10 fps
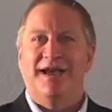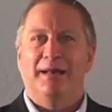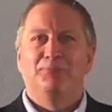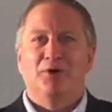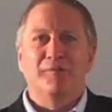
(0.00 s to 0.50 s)

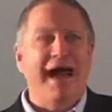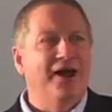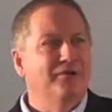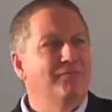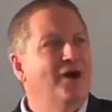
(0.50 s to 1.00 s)
and put them
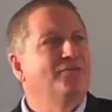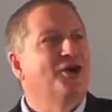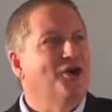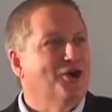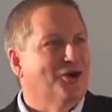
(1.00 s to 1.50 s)
out among
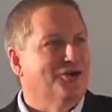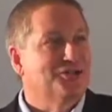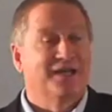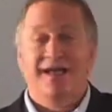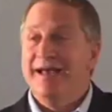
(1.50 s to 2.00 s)
the
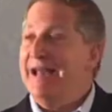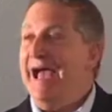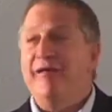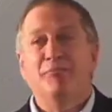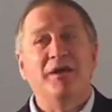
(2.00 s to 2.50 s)
herds. Now, I
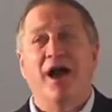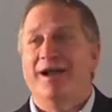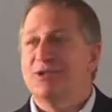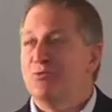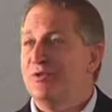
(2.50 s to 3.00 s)
have to be
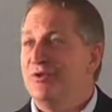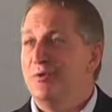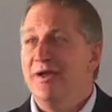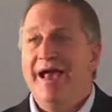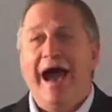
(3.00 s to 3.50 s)
honest with
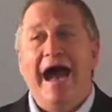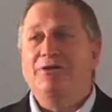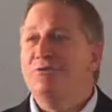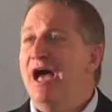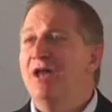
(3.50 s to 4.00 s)
you. I
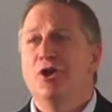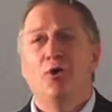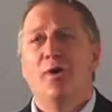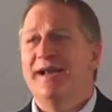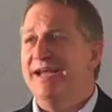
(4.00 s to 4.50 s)
do not
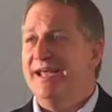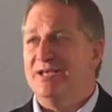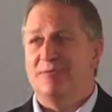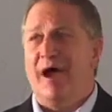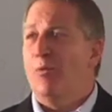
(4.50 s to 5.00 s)
know what it
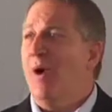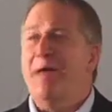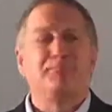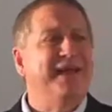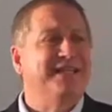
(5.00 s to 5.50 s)
is about
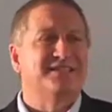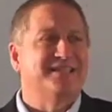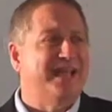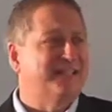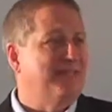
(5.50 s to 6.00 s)
white painted
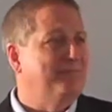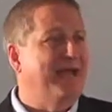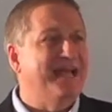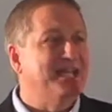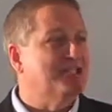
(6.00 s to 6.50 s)
sticks that
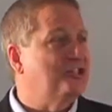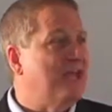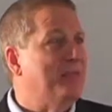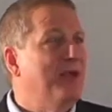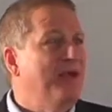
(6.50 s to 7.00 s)
made his
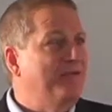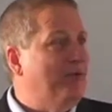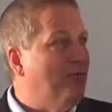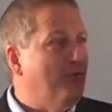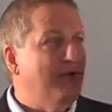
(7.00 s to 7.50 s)
sheep
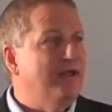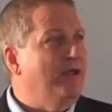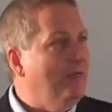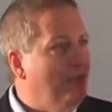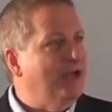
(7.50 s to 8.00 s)
feel
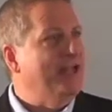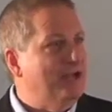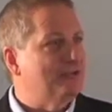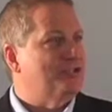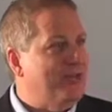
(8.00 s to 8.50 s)
really, really
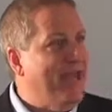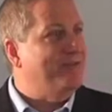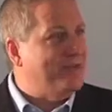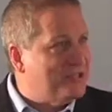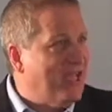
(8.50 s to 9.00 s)
interested in
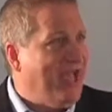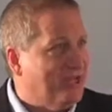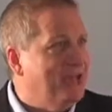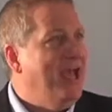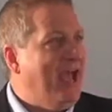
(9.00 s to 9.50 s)
having
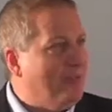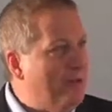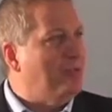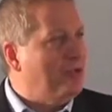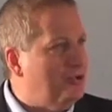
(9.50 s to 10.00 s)
sex and
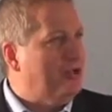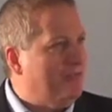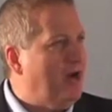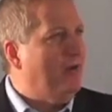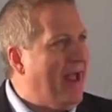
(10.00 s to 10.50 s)
reproducing
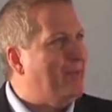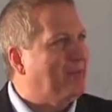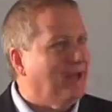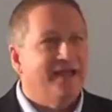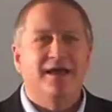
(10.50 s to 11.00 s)
very
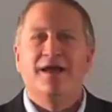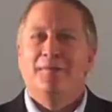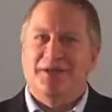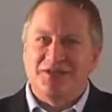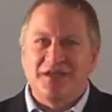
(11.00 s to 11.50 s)
rapidly,
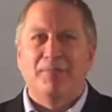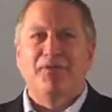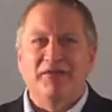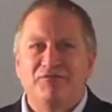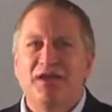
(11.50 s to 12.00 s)
but
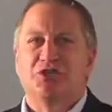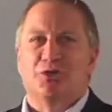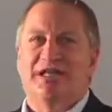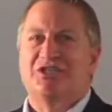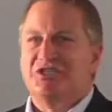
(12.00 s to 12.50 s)
something
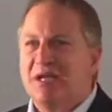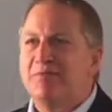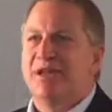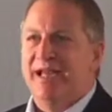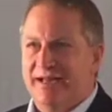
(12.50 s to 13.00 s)
visually
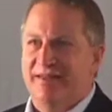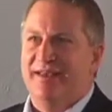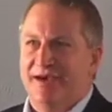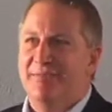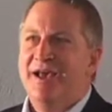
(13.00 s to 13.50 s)
stimulated
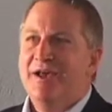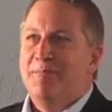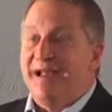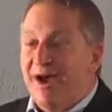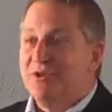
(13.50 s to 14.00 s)
them
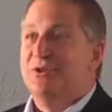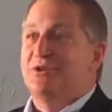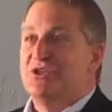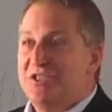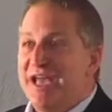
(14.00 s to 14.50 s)
because
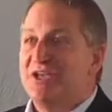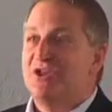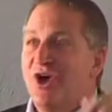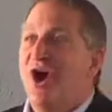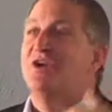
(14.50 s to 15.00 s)
those sticks
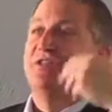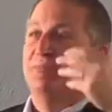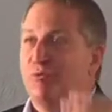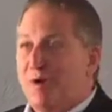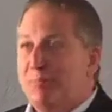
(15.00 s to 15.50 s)
caused
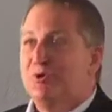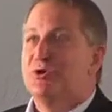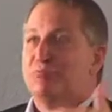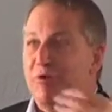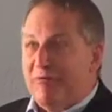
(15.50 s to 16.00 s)
them to
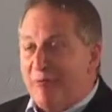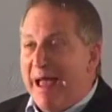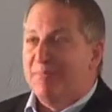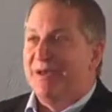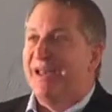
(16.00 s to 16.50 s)
reproduce more
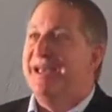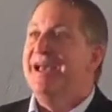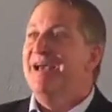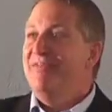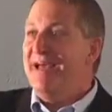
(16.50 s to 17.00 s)
rapidly
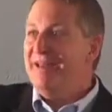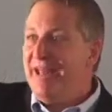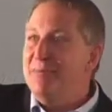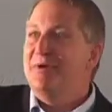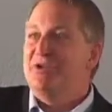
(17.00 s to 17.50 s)
than
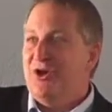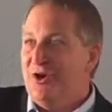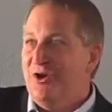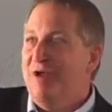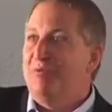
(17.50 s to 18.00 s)
Laban's
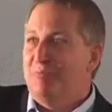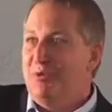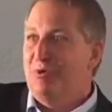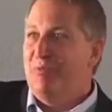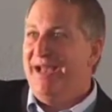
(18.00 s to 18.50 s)
herd of the
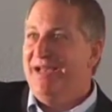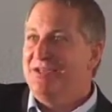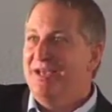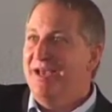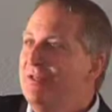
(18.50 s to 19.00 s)

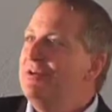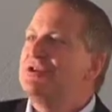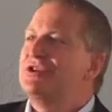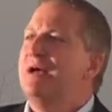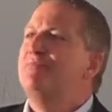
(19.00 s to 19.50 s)
purebreds. There's
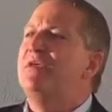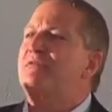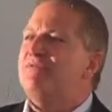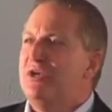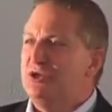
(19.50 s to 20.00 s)

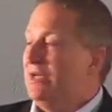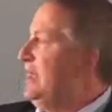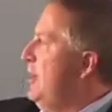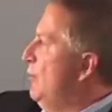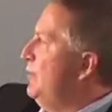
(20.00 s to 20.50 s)
something visually.
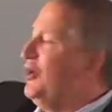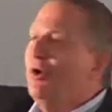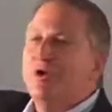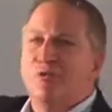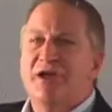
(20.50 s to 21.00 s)
When you go
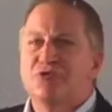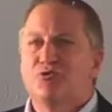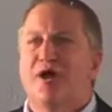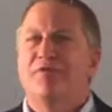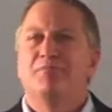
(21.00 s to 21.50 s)
into a
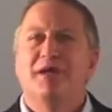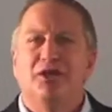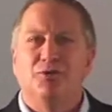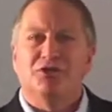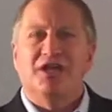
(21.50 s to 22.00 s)
restaurant, the
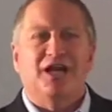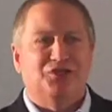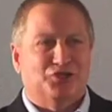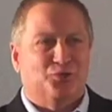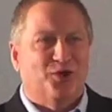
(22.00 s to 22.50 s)
menu is not
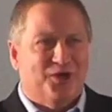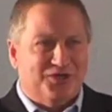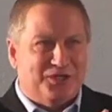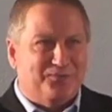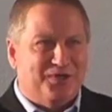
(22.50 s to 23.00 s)
just words,
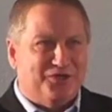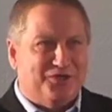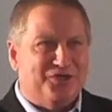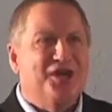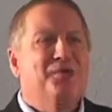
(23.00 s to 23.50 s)
it's
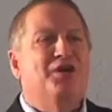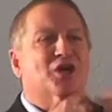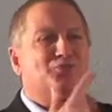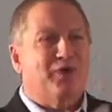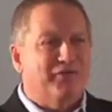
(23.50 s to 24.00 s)
pictures
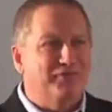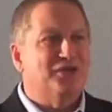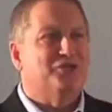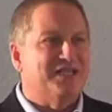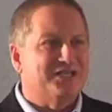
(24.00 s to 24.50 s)
because we are
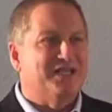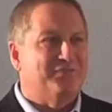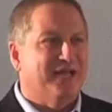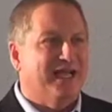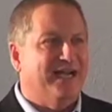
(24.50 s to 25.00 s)
visually
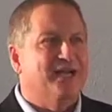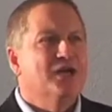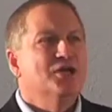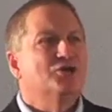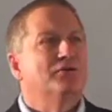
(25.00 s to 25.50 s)
stimulated.
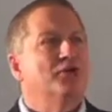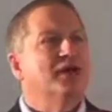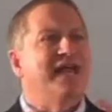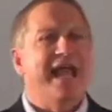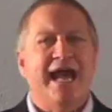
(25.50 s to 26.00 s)
So if you're
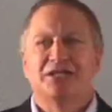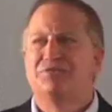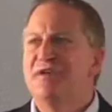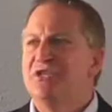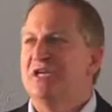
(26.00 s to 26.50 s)
going to cast
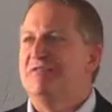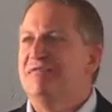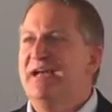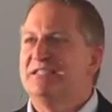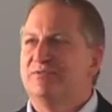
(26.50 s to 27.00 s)
vision
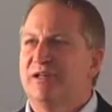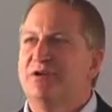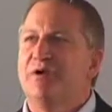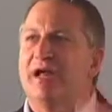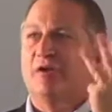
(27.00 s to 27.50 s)
effectively,
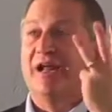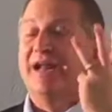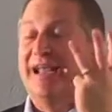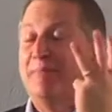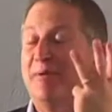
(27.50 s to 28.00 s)
you not only got
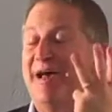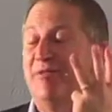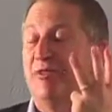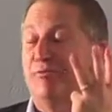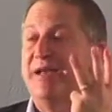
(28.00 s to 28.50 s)
to keep
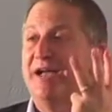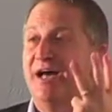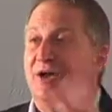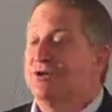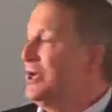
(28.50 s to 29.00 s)
out the three
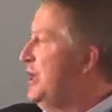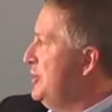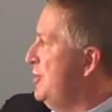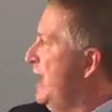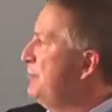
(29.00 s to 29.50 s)
colors,
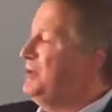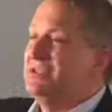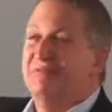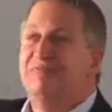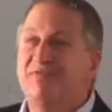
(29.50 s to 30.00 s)
you got to put
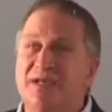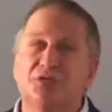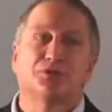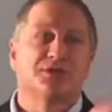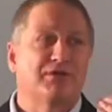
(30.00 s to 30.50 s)
some
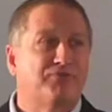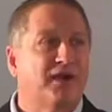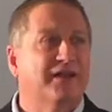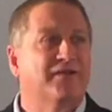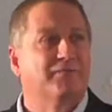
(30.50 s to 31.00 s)
visuals in
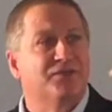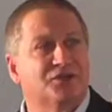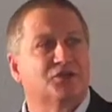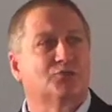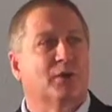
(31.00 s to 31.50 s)
front of them.
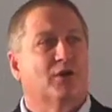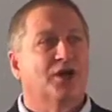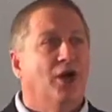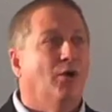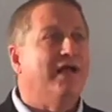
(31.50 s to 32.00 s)
This is where we're
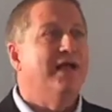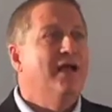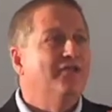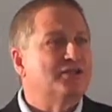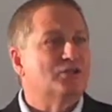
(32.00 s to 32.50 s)
going going.
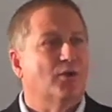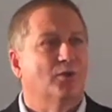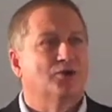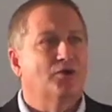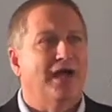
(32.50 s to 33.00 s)
This is what
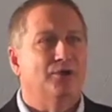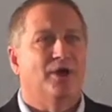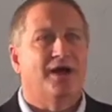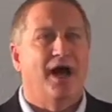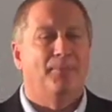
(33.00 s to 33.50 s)
we're trying to
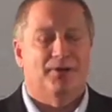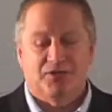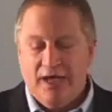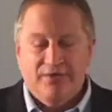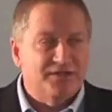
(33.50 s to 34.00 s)

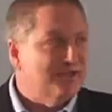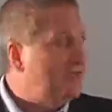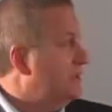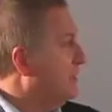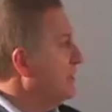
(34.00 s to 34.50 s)
accomplish. This is
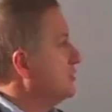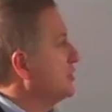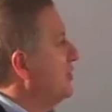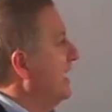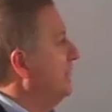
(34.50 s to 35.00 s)
the difference we're
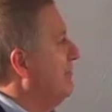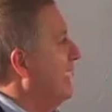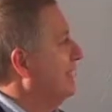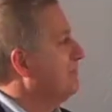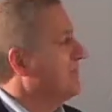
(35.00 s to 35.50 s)
trying to
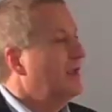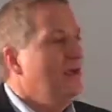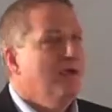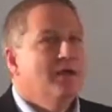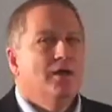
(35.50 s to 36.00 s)
make.
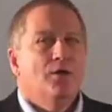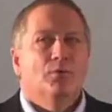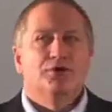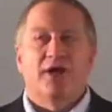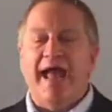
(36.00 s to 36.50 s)

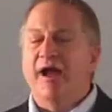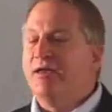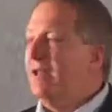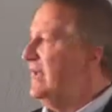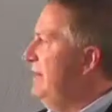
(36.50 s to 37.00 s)
When you're
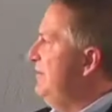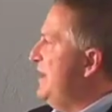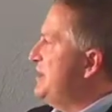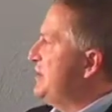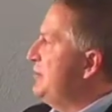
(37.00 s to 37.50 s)
calculating
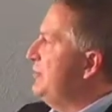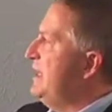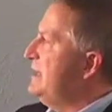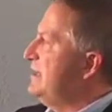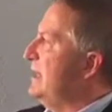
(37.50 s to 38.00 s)
vision, you
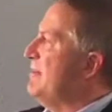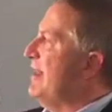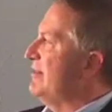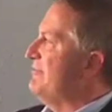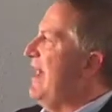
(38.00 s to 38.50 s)
need to think
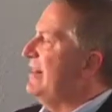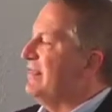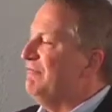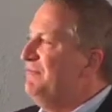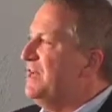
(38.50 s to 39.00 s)
about the fact
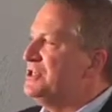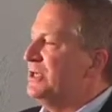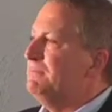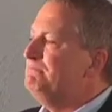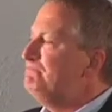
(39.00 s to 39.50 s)
that
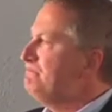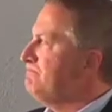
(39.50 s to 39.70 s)
vision